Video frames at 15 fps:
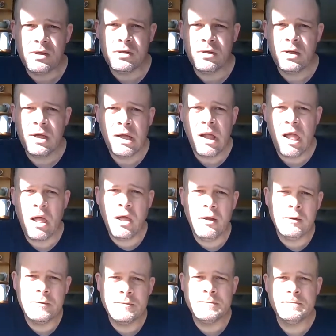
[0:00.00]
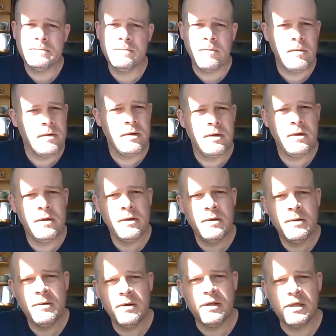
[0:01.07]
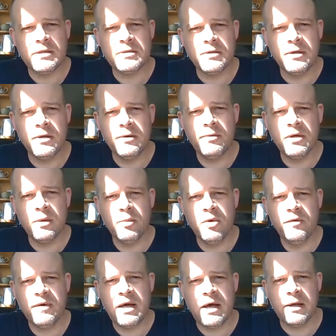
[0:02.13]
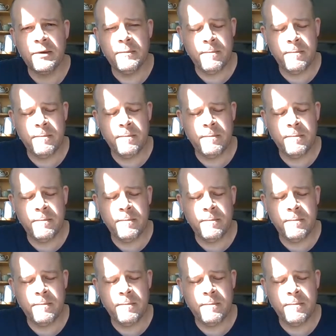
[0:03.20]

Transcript: That's good. We're going to move on.